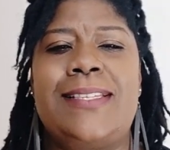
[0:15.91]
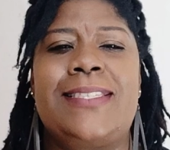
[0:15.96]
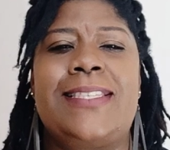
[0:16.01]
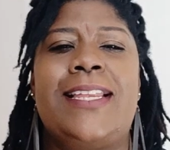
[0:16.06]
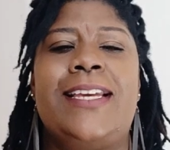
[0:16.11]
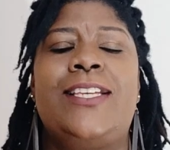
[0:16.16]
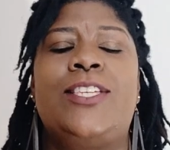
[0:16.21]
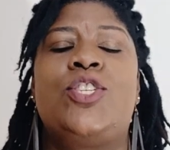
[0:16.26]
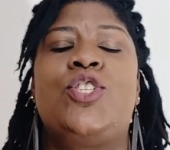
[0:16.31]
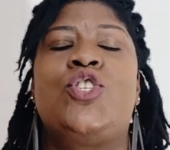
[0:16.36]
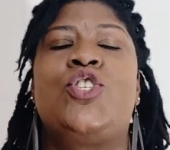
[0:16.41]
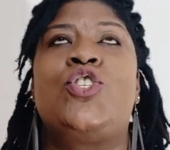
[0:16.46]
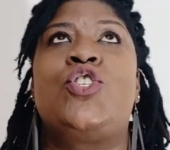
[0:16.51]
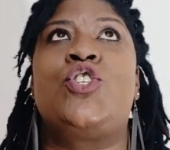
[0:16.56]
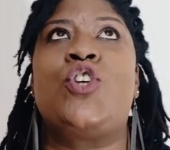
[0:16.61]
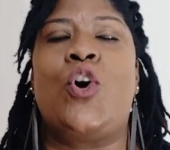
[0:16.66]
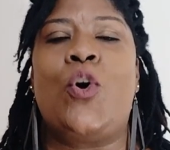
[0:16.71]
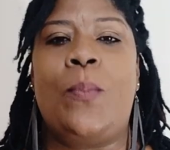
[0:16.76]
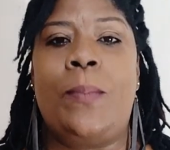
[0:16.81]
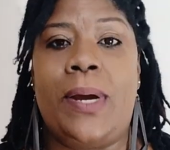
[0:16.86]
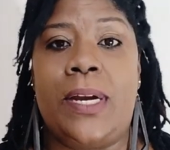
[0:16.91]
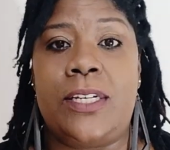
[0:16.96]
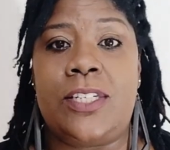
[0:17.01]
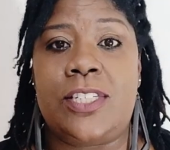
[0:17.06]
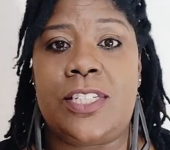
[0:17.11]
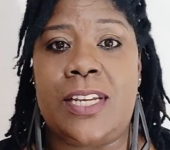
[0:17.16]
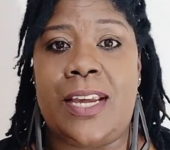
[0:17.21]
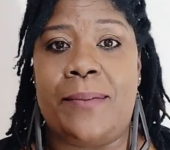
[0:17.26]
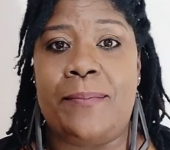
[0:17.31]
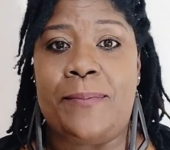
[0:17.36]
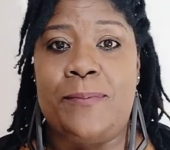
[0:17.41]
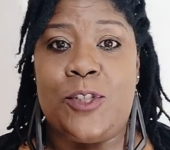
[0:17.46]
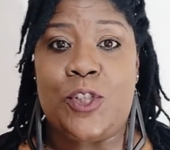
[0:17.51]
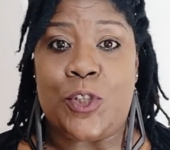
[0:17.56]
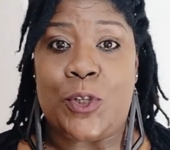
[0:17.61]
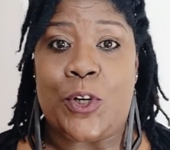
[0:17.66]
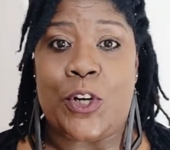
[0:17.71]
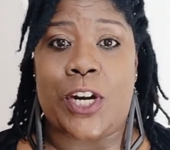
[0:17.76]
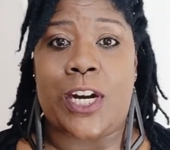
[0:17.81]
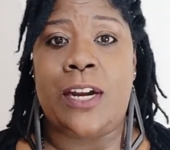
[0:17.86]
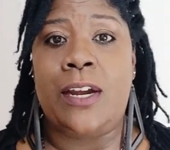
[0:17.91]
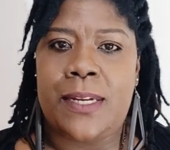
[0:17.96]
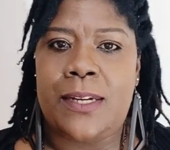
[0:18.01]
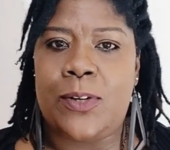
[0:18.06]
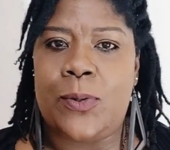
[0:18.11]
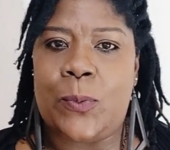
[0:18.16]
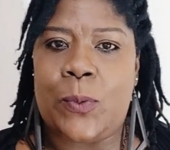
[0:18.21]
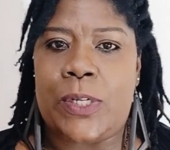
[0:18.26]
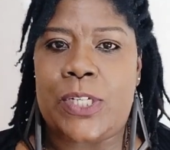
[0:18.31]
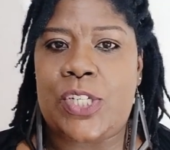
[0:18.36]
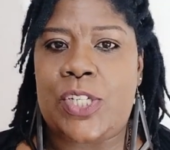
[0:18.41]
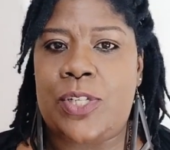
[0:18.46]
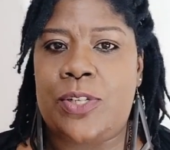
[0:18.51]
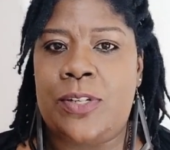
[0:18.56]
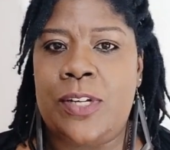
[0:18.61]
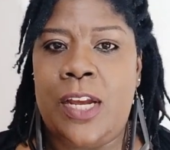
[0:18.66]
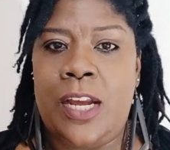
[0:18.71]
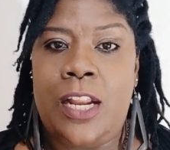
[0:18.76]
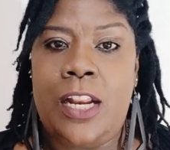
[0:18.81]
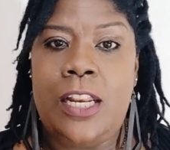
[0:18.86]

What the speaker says: There's like so much. I'm sure, depending on what you're